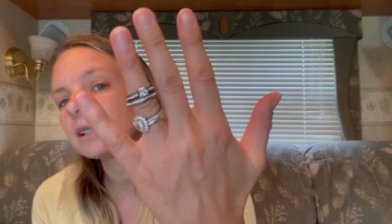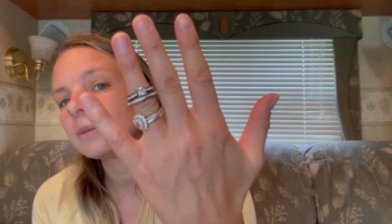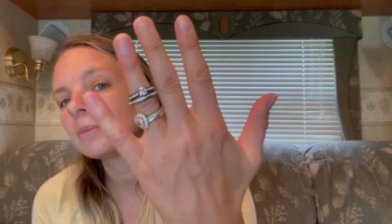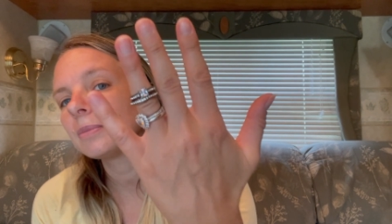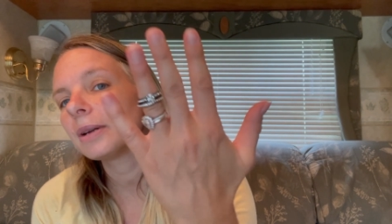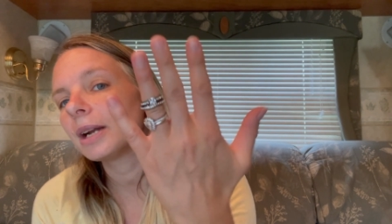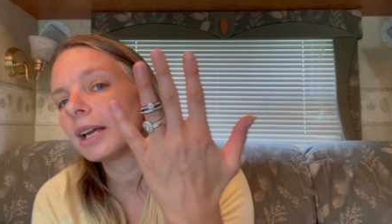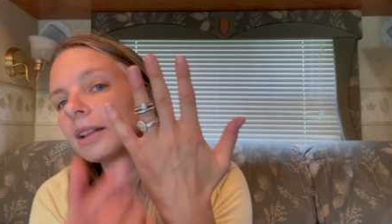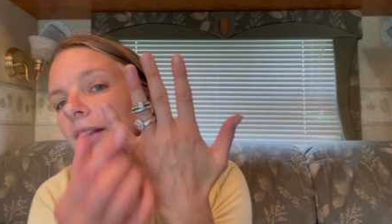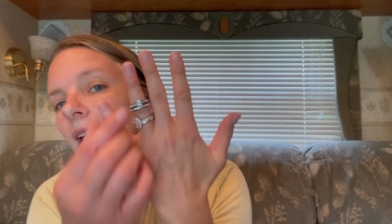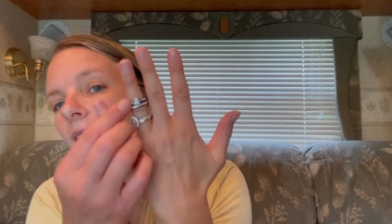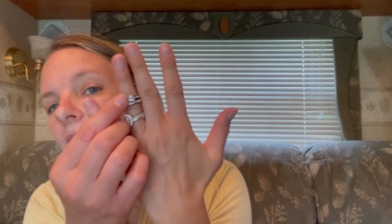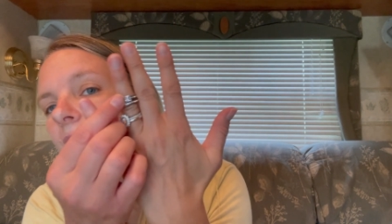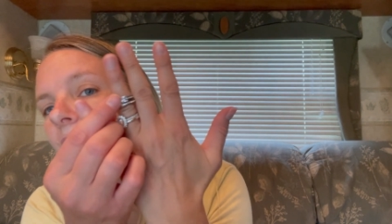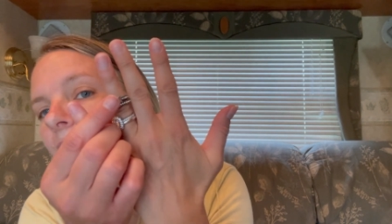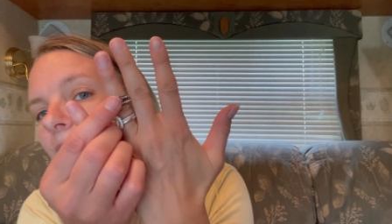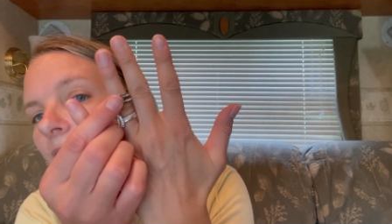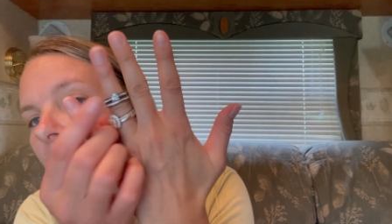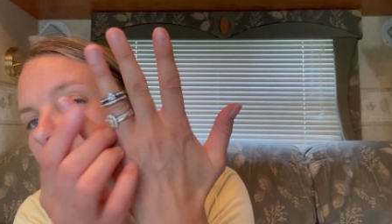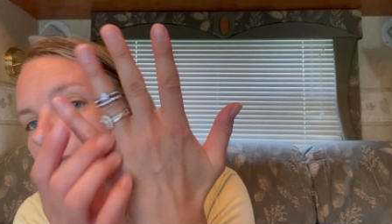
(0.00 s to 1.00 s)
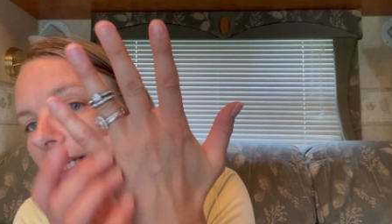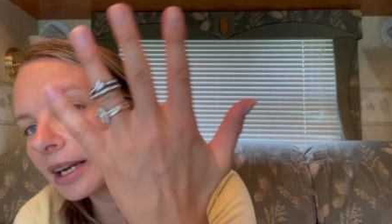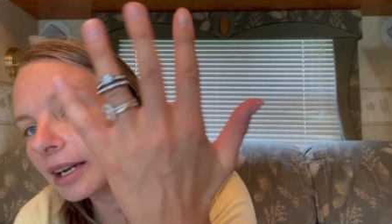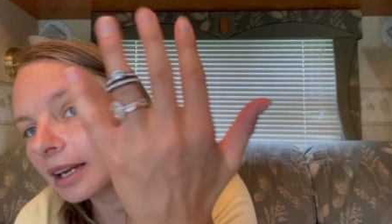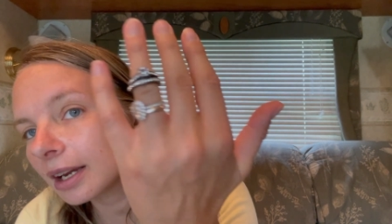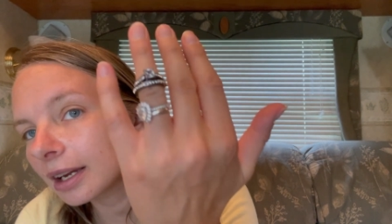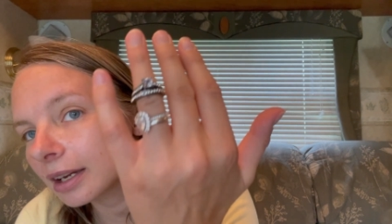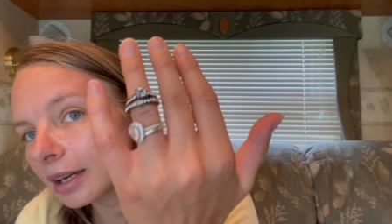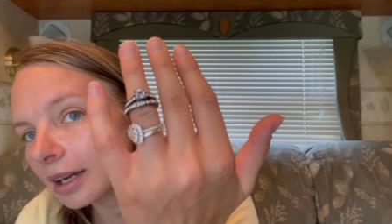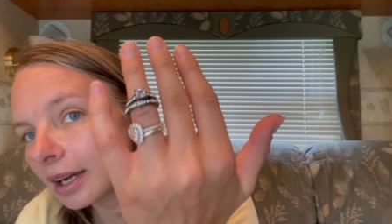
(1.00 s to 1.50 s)
But I like the
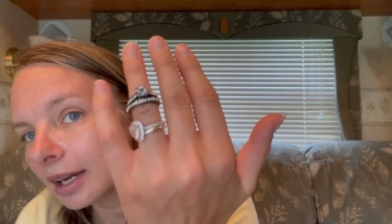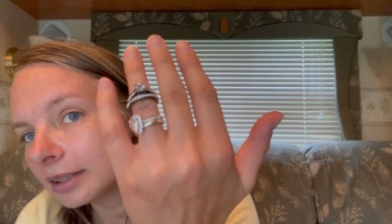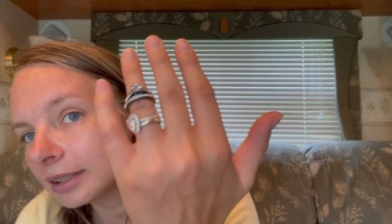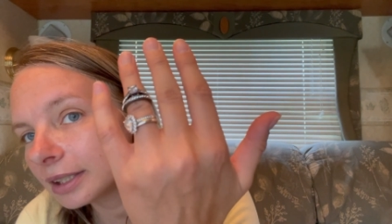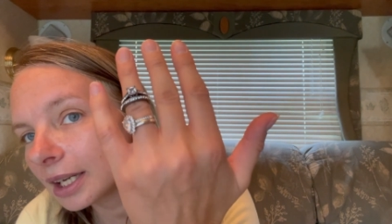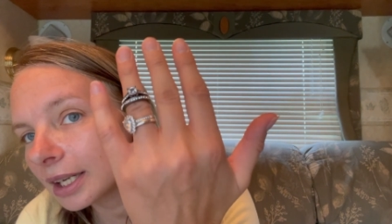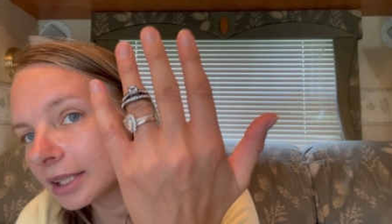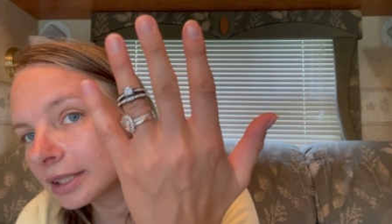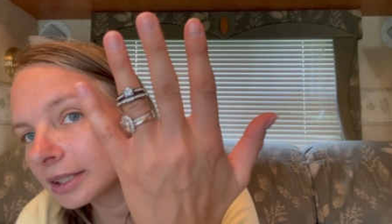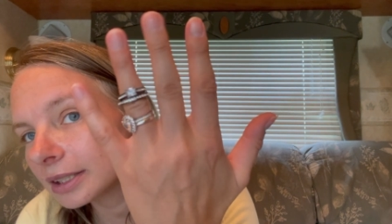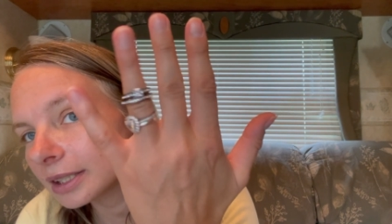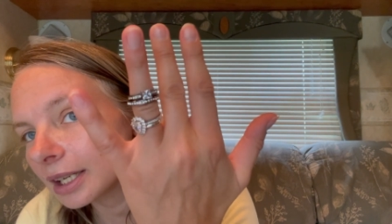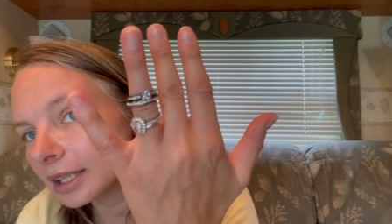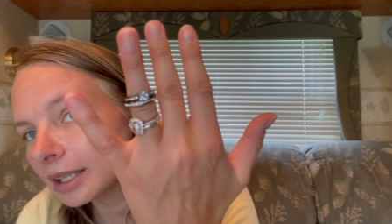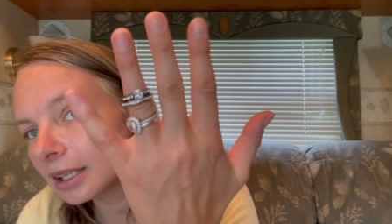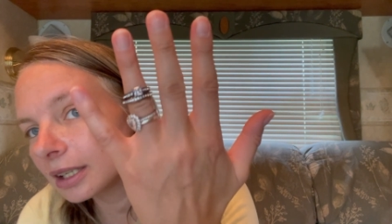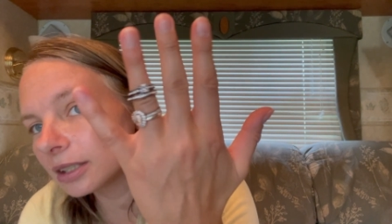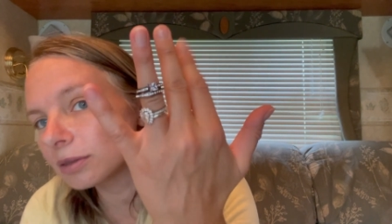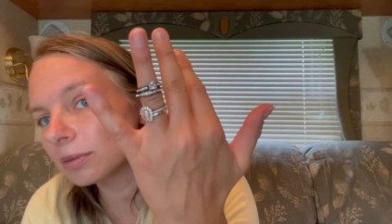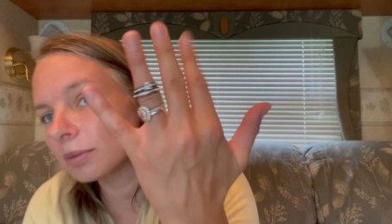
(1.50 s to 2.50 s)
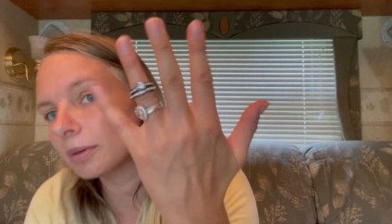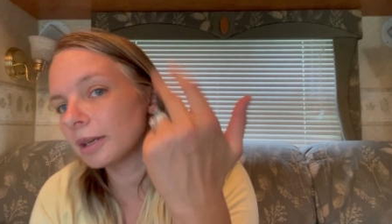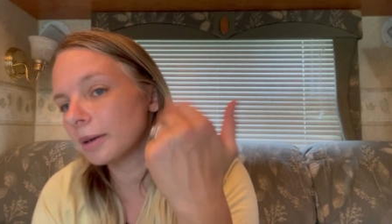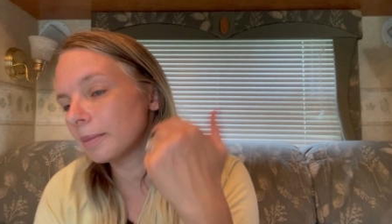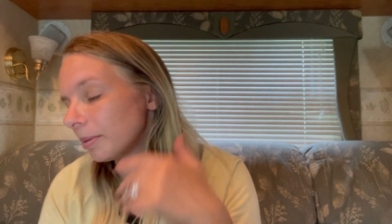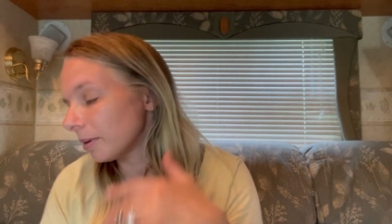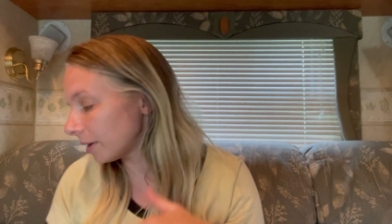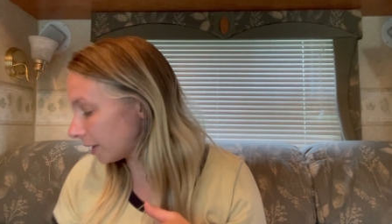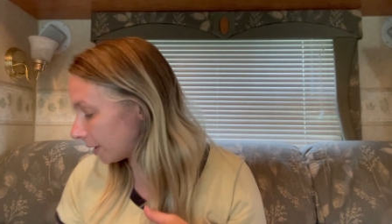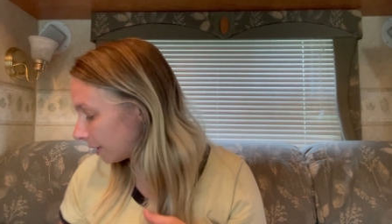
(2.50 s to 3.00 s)
setting in this. I think it's really
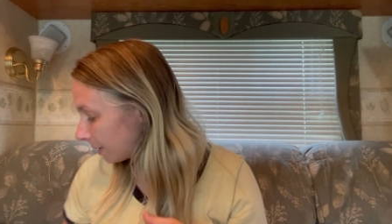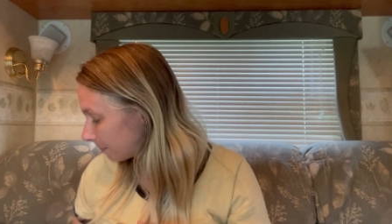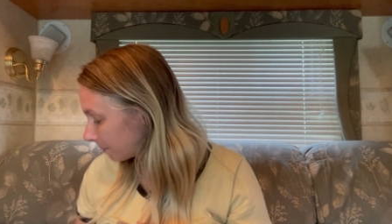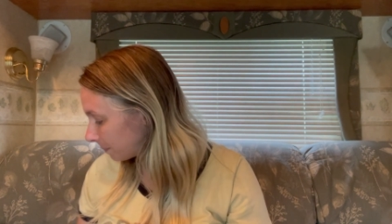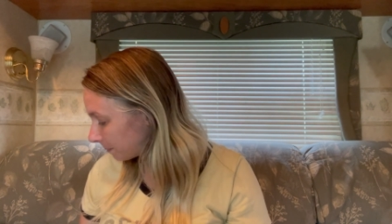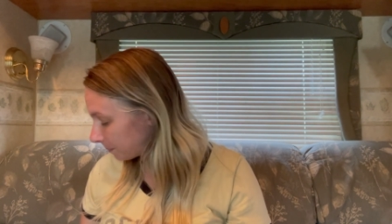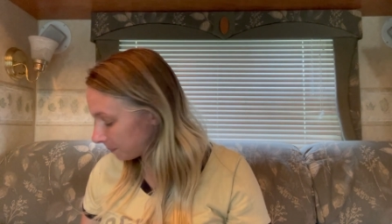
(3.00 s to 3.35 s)
pretty.